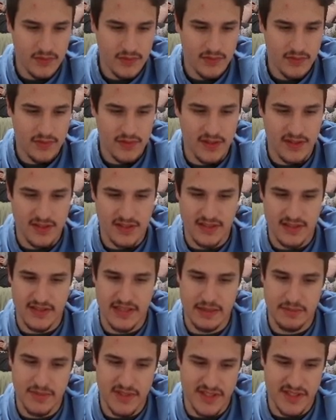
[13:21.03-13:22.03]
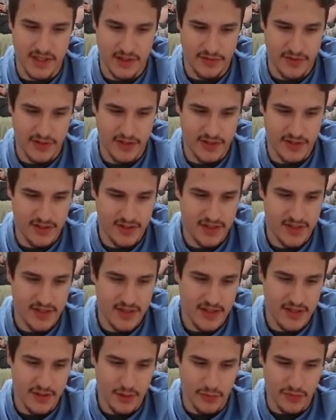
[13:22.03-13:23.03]
He says, "Name's Silver.
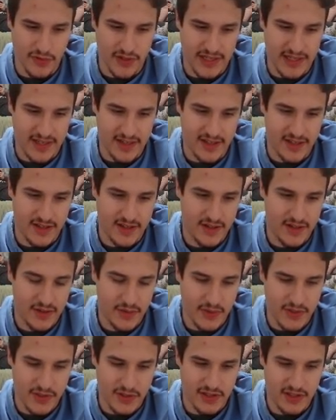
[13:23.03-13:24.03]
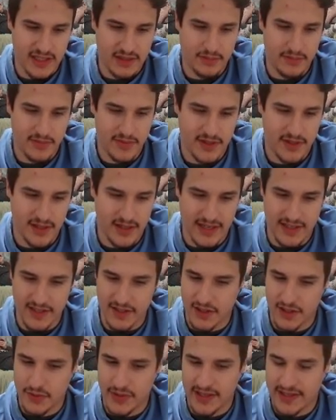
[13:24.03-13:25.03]
Don't forget it. What's your name? I
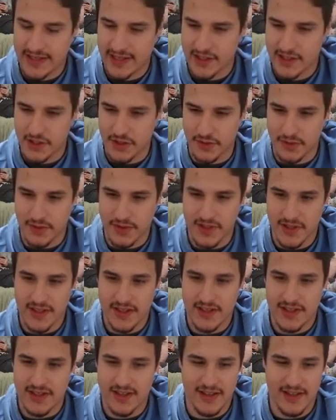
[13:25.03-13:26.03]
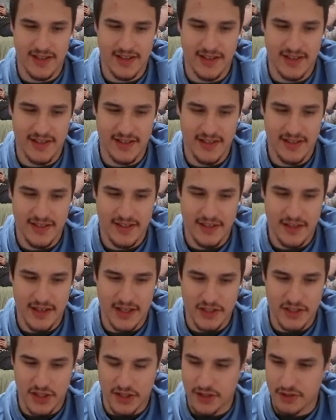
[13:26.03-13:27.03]
didn't quite catch you. I
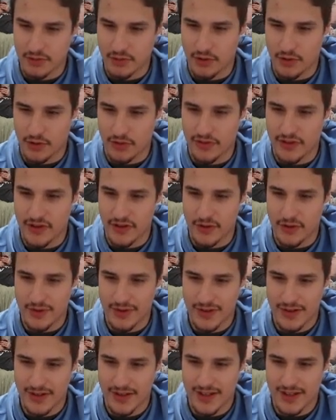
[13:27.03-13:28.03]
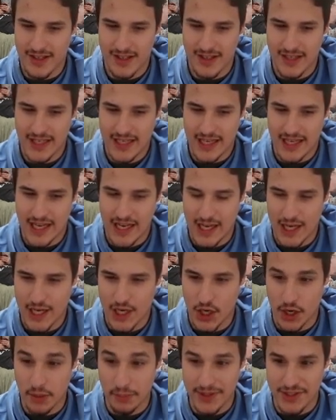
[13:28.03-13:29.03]
should call you Gold, though." Ha,
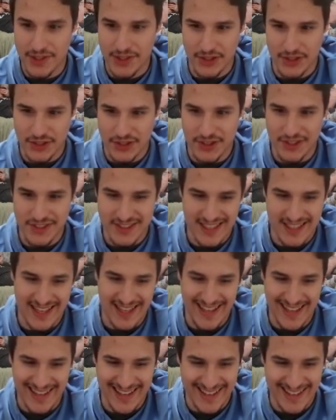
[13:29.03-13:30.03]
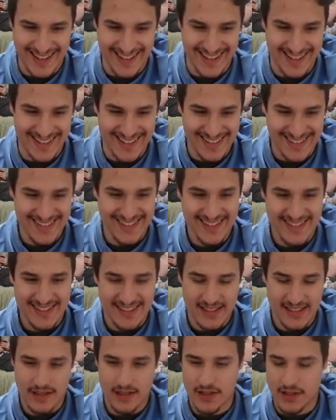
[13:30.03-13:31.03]
Garbage Gold. Ha!
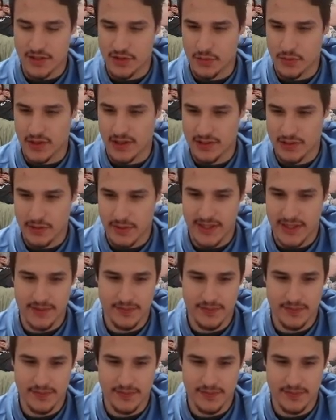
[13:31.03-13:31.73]
And he just walks away.